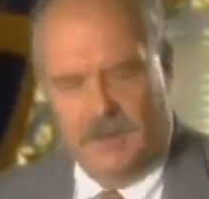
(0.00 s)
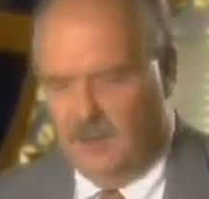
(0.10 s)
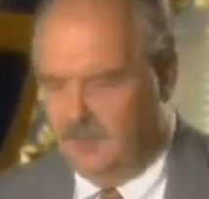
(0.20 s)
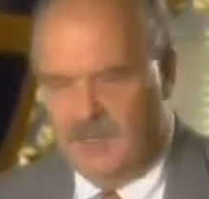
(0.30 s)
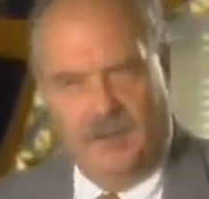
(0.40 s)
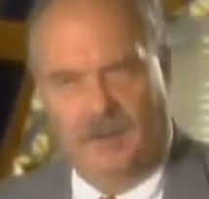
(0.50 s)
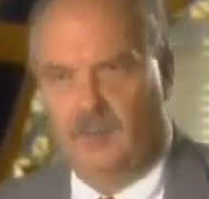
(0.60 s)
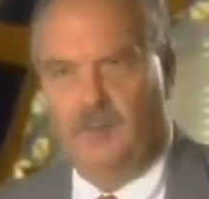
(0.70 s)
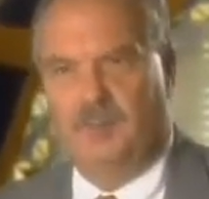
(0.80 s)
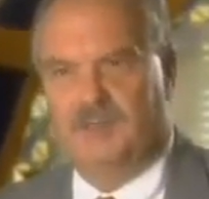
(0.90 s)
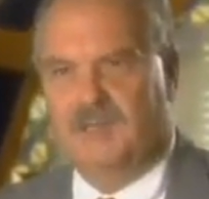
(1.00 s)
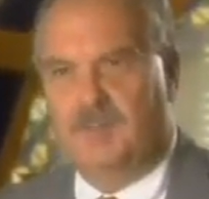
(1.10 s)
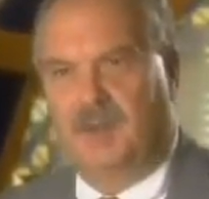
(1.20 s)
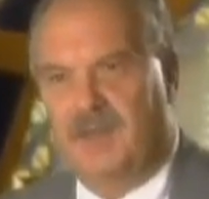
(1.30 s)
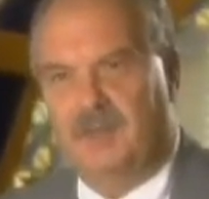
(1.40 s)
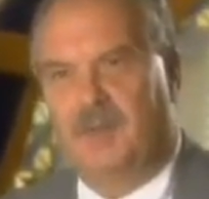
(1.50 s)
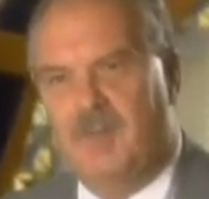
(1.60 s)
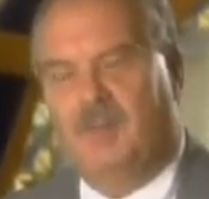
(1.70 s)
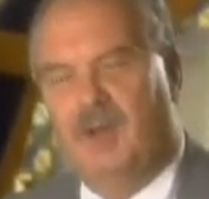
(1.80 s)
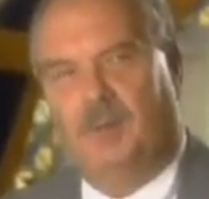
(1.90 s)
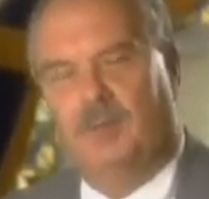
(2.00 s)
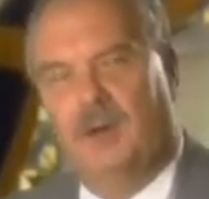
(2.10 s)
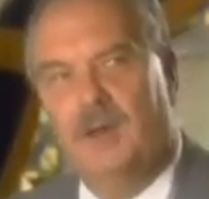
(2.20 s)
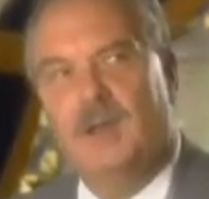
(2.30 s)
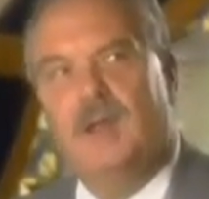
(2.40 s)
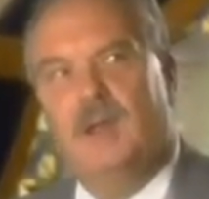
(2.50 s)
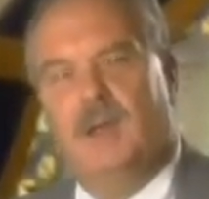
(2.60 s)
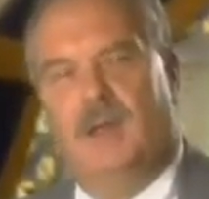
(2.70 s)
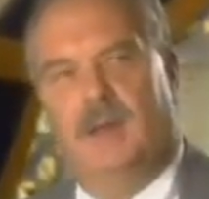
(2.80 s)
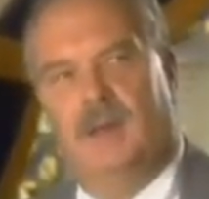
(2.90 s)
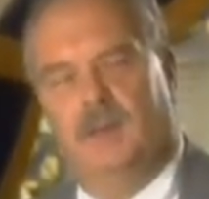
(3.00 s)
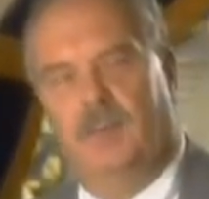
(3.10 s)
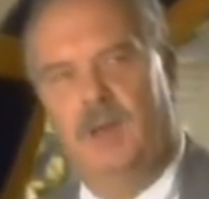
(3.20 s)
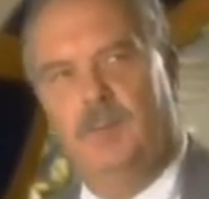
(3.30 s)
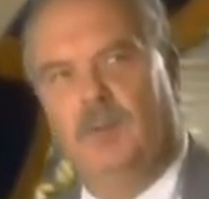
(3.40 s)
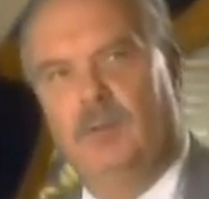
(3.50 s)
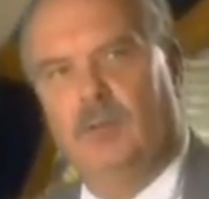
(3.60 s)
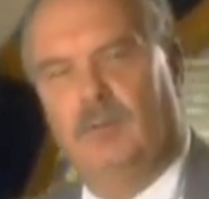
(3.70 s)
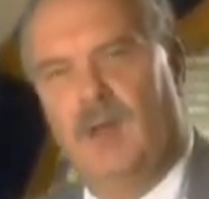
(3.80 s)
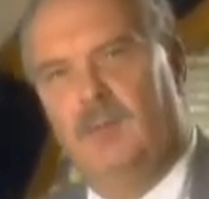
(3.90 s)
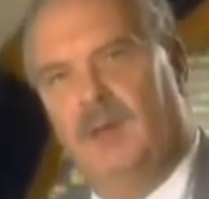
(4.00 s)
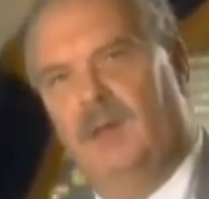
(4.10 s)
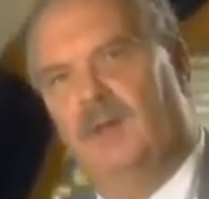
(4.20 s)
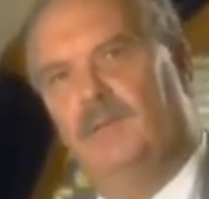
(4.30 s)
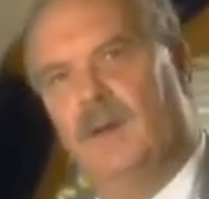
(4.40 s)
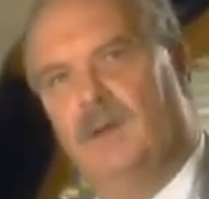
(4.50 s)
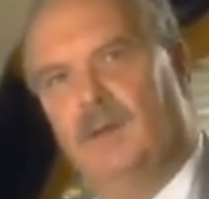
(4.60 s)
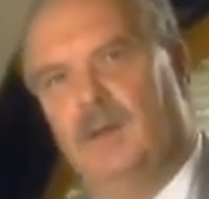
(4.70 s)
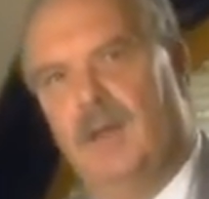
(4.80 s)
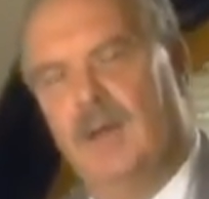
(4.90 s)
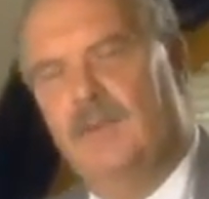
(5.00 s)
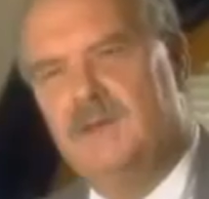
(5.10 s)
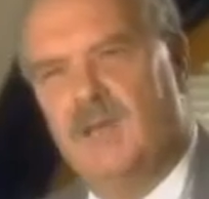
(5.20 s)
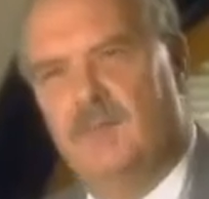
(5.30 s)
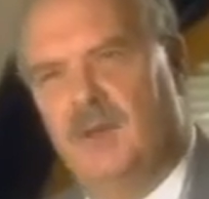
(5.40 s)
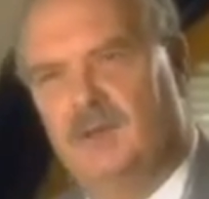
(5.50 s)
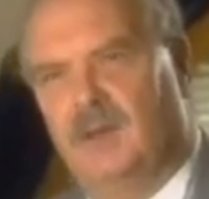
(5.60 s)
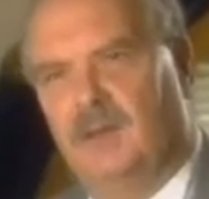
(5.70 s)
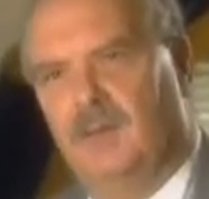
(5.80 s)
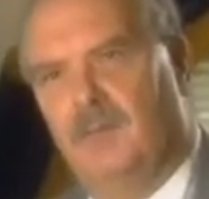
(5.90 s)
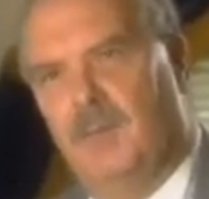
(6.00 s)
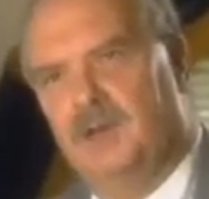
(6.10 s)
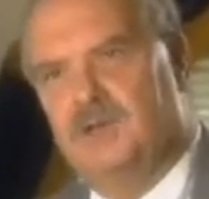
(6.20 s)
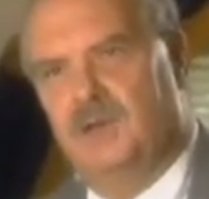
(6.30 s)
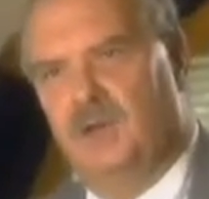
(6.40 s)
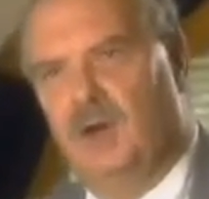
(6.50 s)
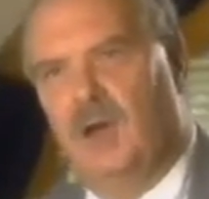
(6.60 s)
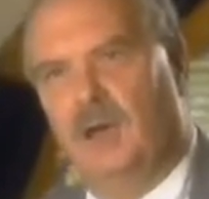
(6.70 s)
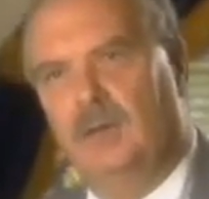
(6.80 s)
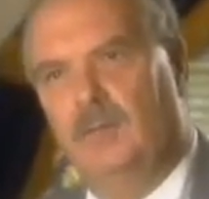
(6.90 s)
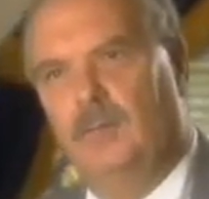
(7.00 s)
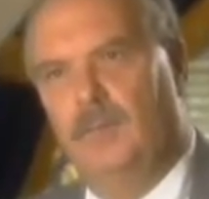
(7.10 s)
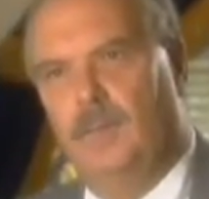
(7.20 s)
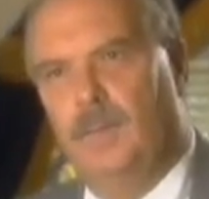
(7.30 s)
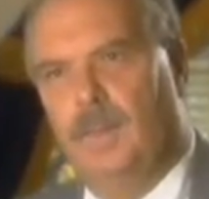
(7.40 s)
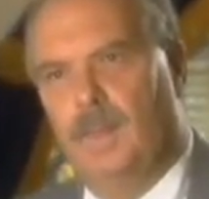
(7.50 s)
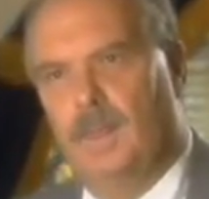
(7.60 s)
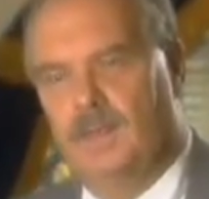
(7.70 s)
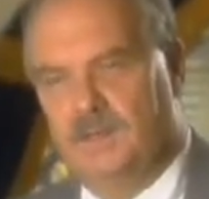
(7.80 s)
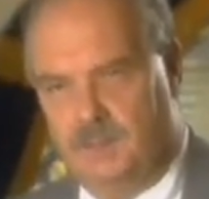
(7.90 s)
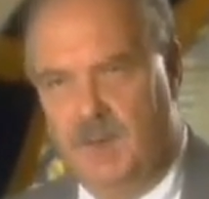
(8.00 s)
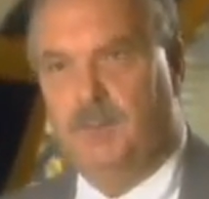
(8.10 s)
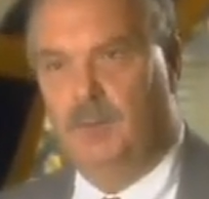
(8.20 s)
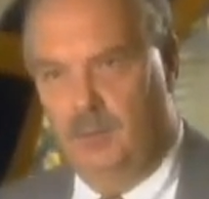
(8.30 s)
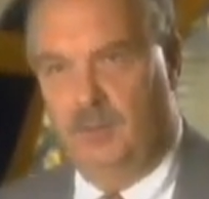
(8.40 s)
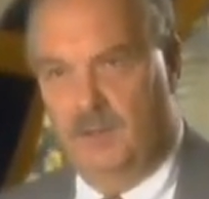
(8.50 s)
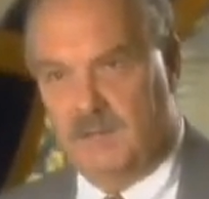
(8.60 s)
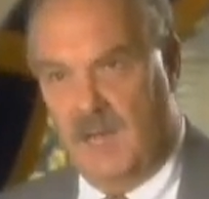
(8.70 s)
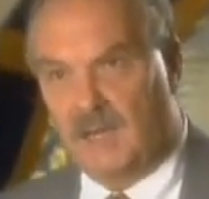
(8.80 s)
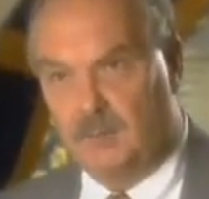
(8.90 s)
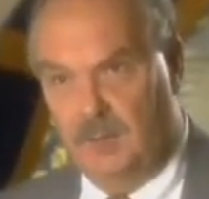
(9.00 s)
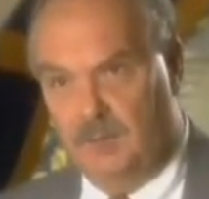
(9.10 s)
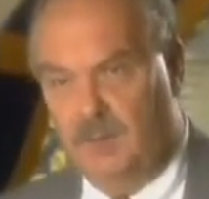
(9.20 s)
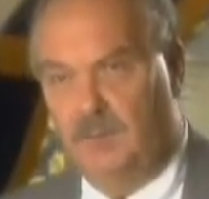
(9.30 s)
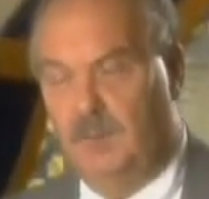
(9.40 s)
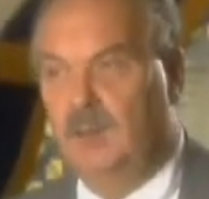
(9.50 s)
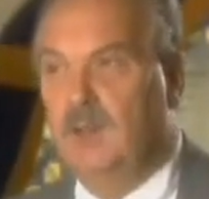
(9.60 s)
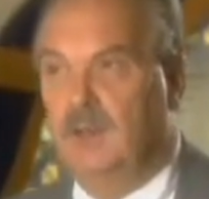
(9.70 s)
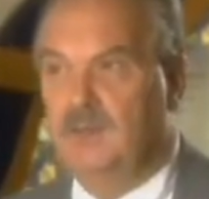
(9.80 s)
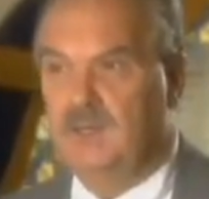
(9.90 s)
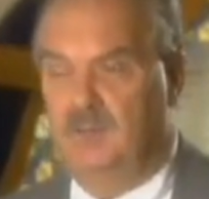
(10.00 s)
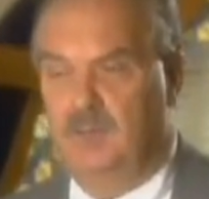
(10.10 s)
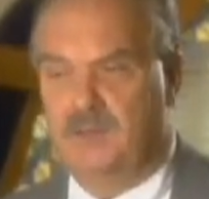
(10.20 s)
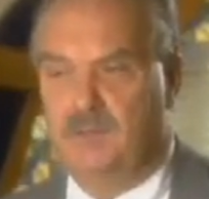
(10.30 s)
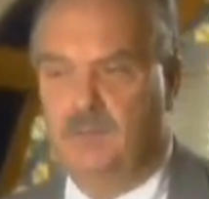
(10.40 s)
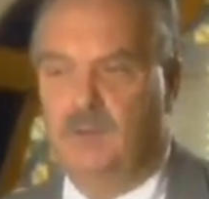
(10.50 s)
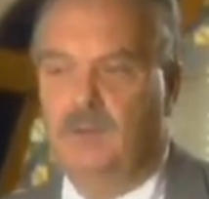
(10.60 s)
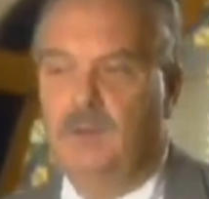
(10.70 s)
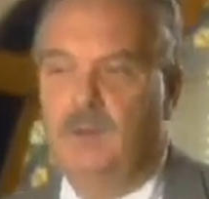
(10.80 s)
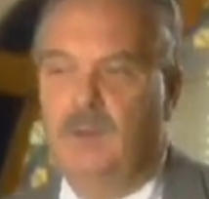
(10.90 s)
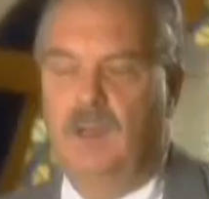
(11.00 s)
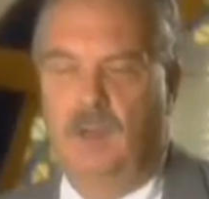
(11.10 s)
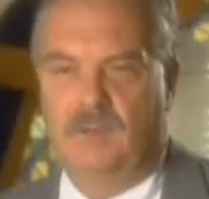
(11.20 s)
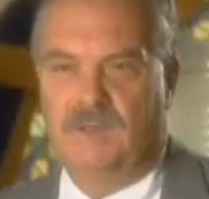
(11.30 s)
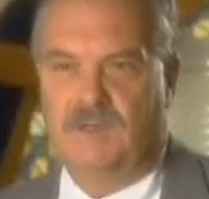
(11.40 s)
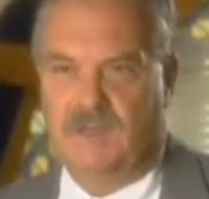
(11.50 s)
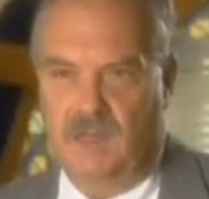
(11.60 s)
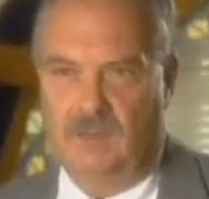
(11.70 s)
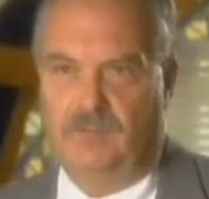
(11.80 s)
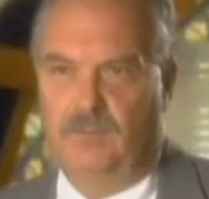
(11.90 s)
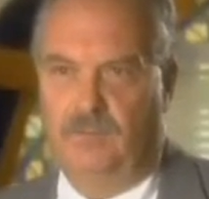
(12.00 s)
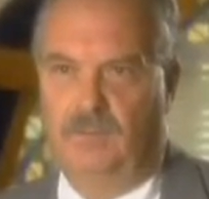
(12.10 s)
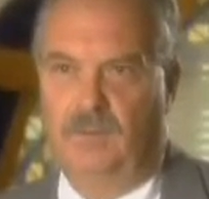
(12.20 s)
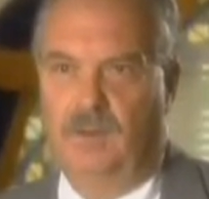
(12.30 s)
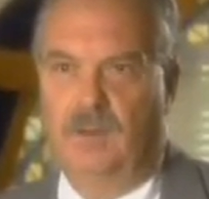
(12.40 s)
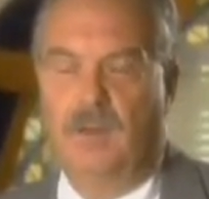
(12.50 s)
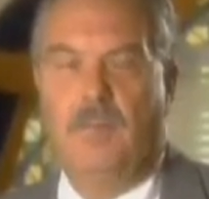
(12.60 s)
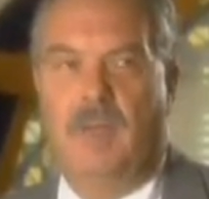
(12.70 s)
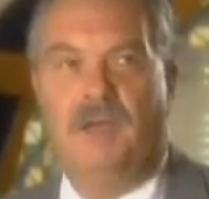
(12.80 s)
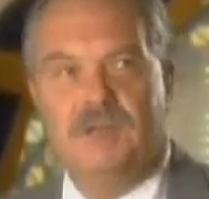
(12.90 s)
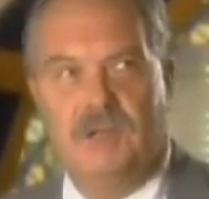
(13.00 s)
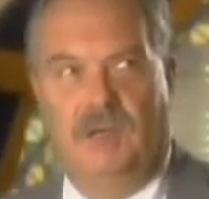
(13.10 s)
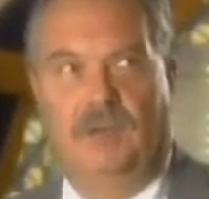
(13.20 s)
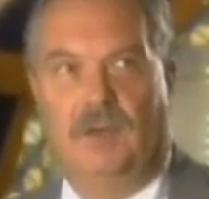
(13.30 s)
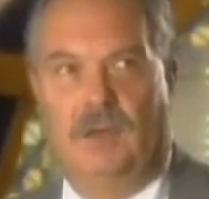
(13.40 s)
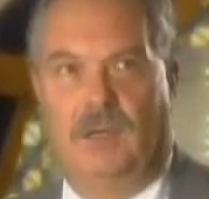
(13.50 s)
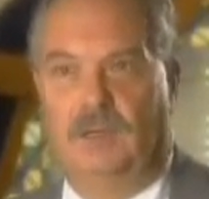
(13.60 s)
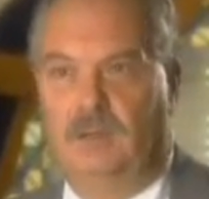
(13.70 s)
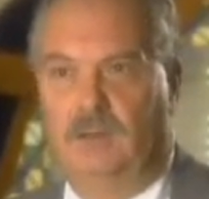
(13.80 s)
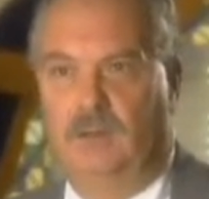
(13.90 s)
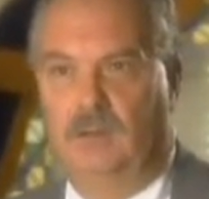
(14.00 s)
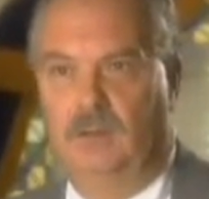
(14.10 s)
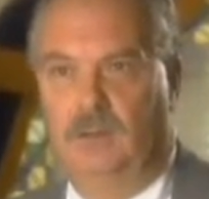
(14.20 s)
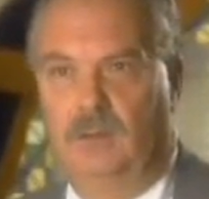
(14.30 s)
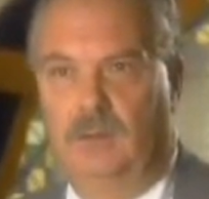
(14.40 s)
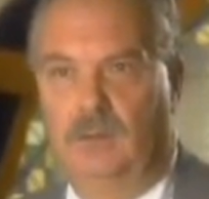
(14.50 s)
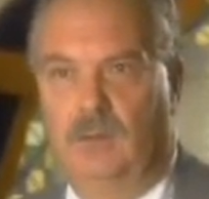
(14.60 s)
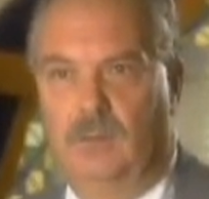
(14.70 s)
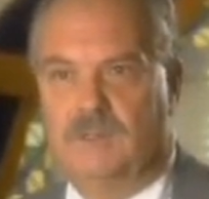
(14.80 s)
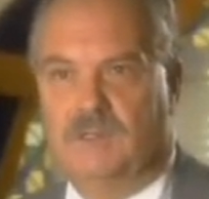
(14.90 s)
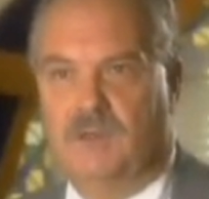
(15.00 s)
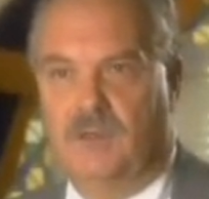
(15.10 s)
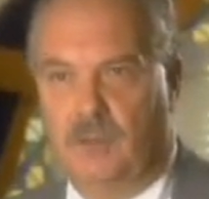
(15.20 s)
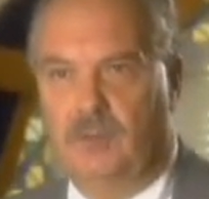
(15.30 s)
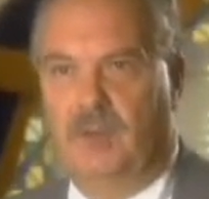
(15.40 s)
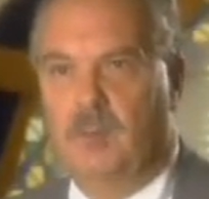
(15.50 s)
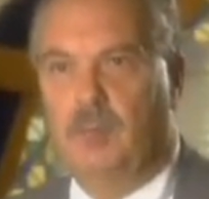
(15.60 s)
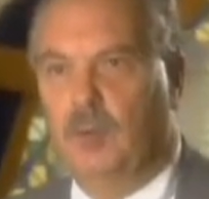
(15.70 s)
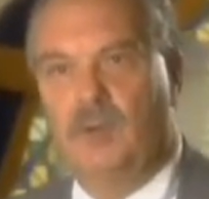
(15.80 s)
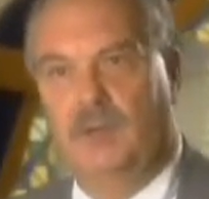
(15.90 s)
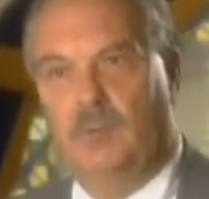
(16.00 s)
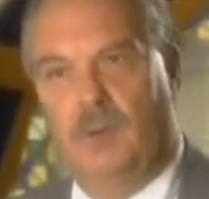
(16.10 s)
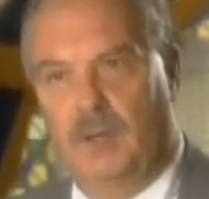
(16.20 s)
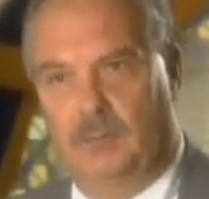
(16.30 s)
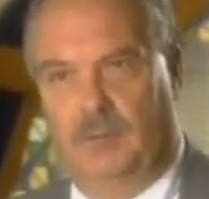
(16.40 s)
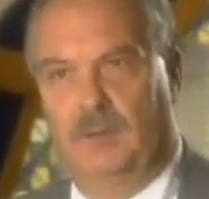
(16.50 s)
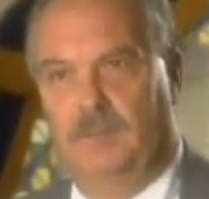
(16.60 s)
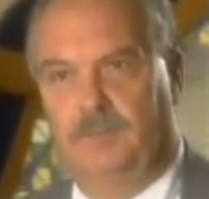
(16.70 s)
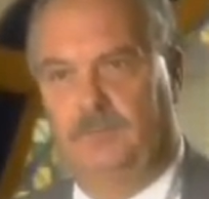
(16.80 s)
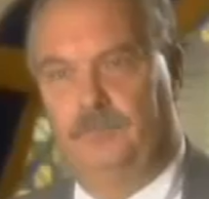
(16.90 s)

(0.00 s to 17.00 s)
You know, I'm getting all of them mixed up. I can't remember how to pray. And then the people who are around me, every time I'd like mention God, these people who had attacked me and beaten me, every time I mentioned God, it was as if mentioning God was throwing boiling water on them.